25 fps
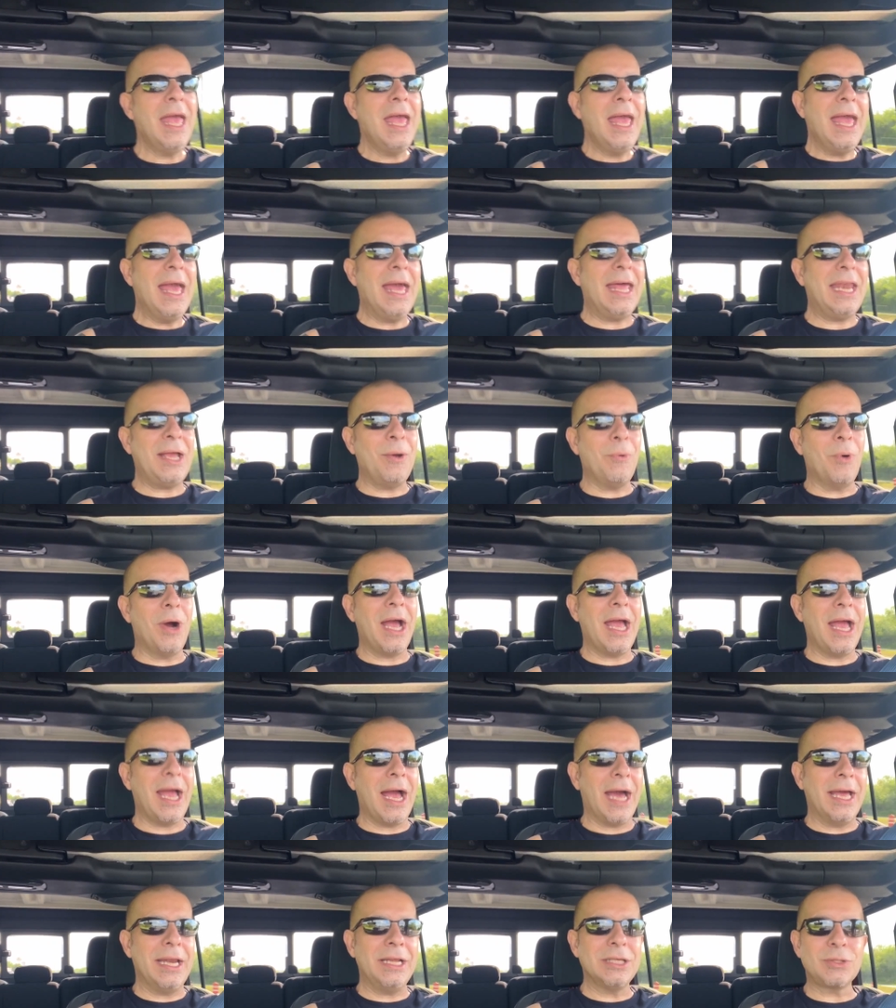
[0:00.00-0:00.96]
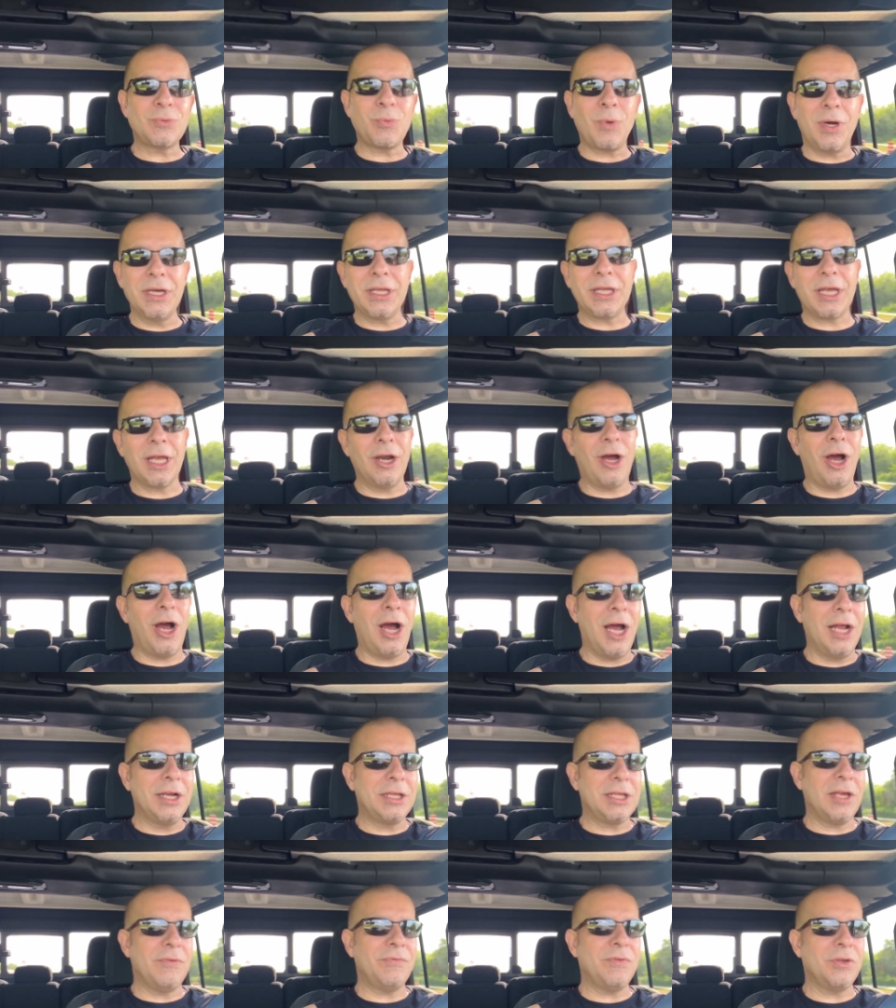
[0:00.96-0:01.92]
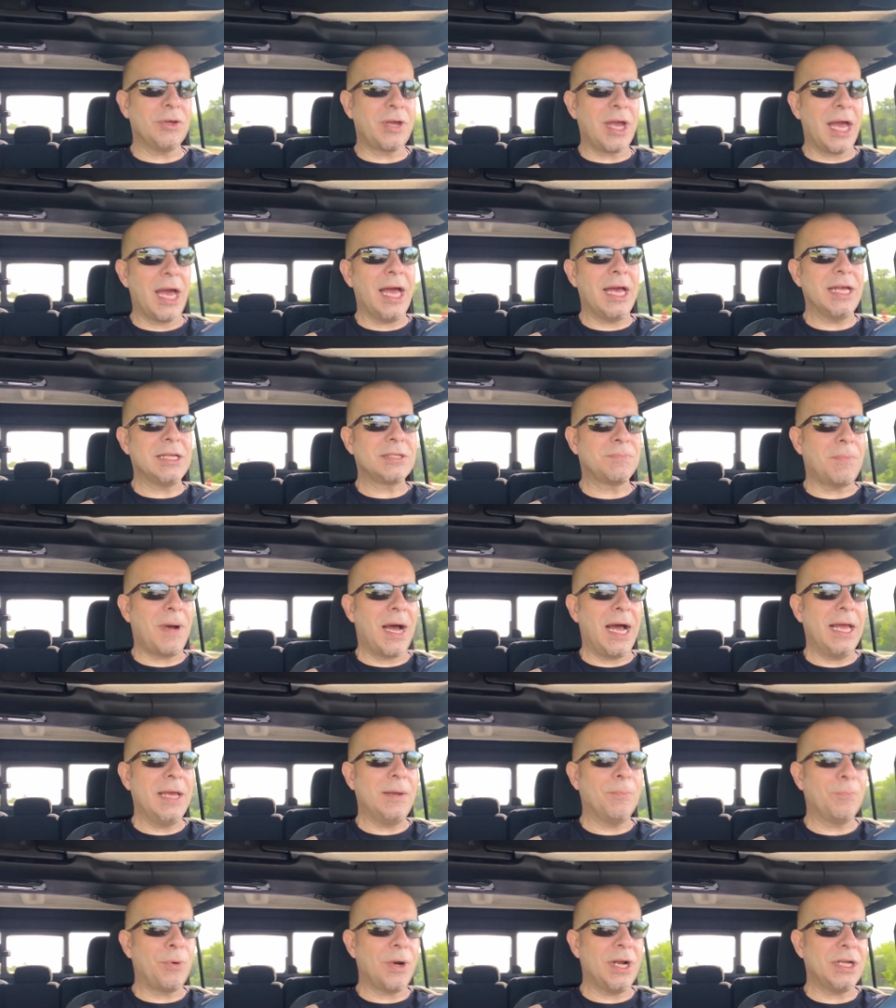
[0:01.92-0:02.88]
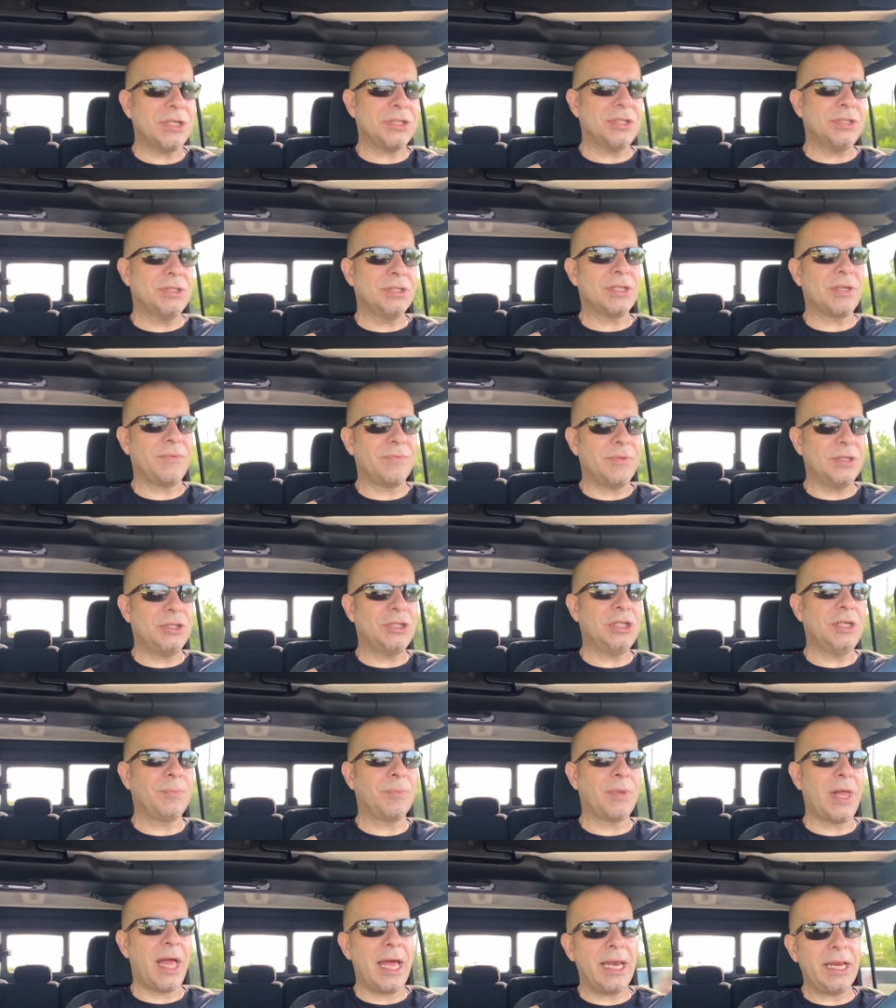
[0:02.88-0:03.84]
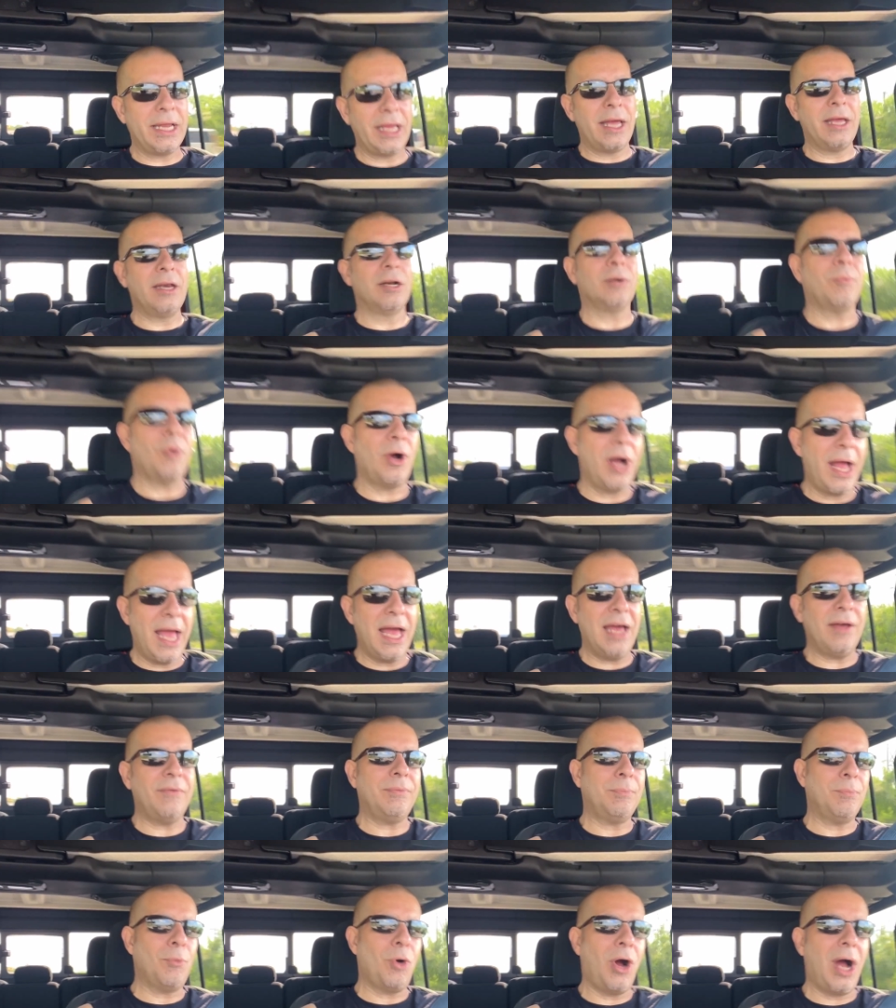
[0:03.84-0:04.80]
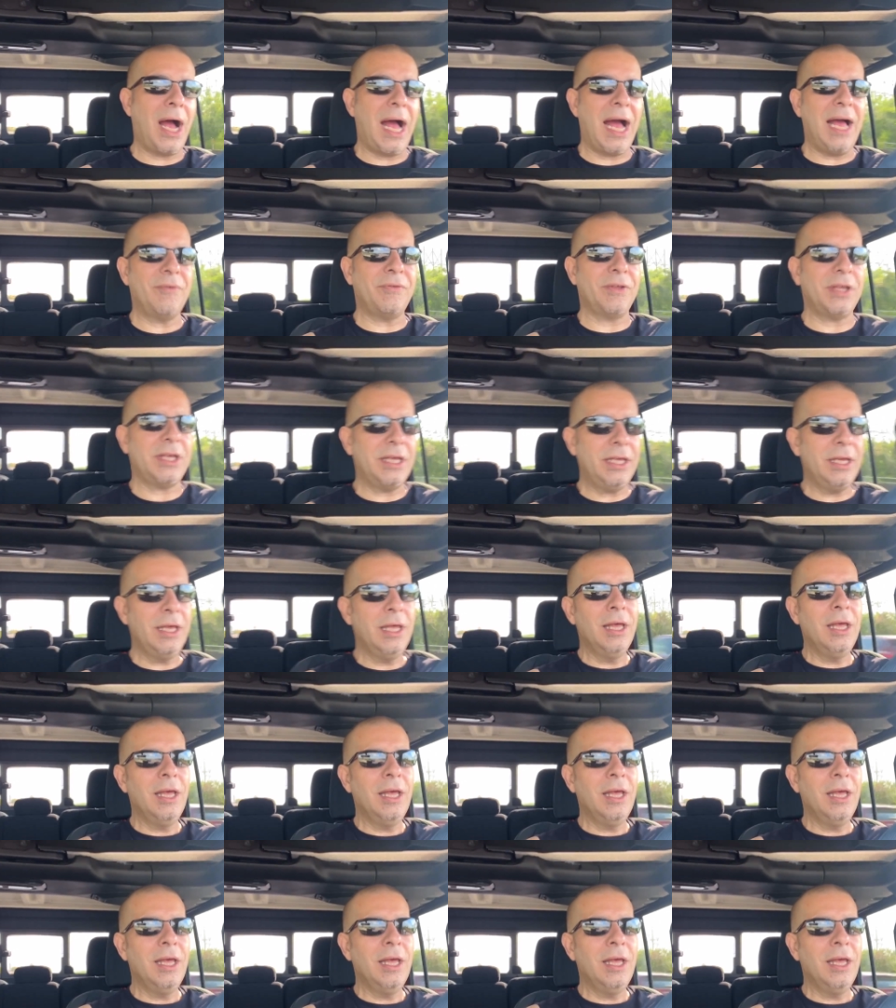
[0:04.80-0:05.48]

Anyway, I just wanted to get on, give you guys my impressions of the Jeep Gladiator Mojave.